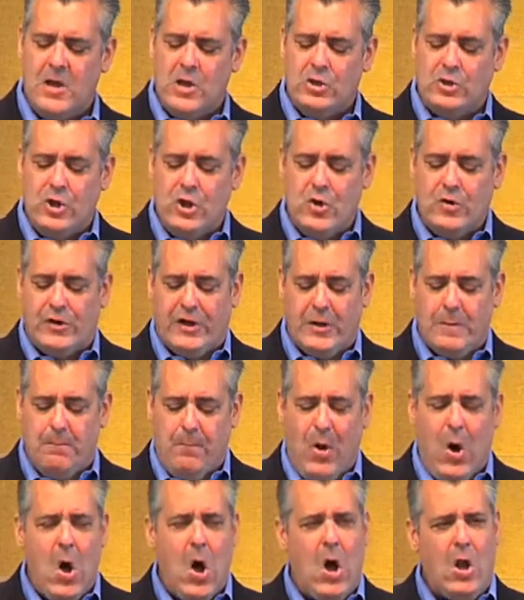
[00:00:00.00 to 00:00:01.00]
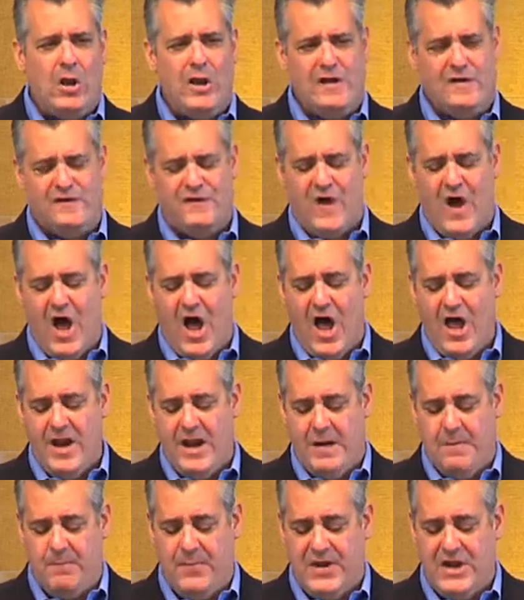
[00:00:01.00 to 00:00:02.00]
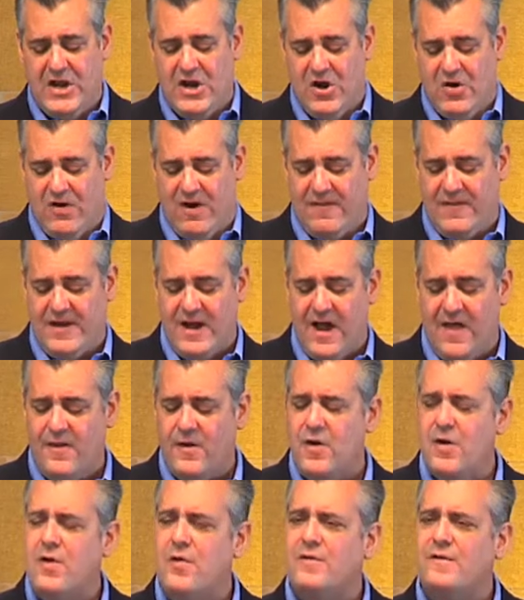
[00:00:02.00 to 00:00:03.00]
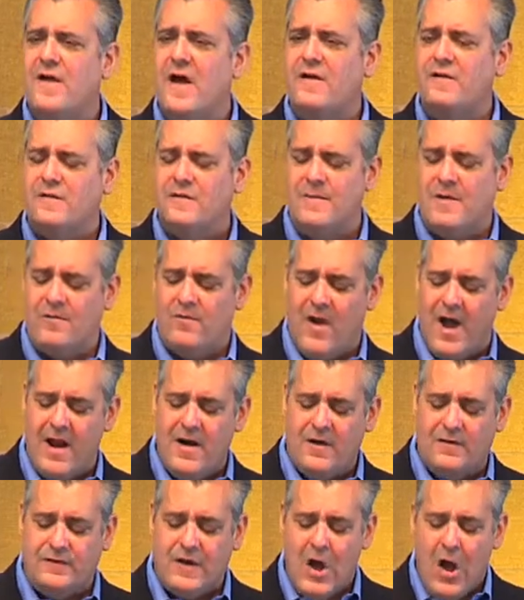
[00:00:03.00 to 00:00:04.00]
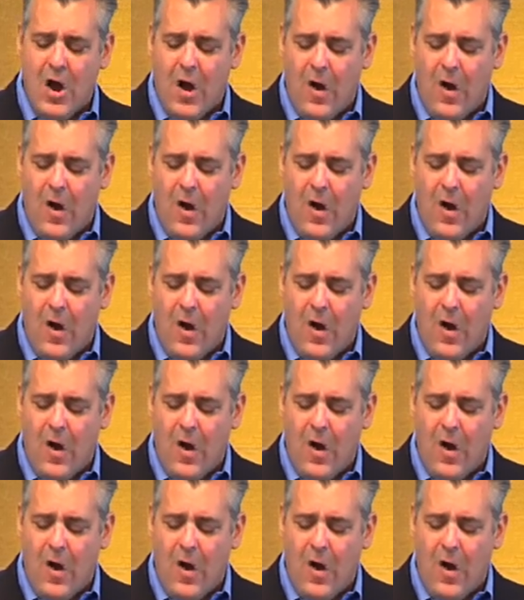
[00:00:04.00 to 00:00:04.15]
Luke and Paul and John and Peter and the other New Testament writers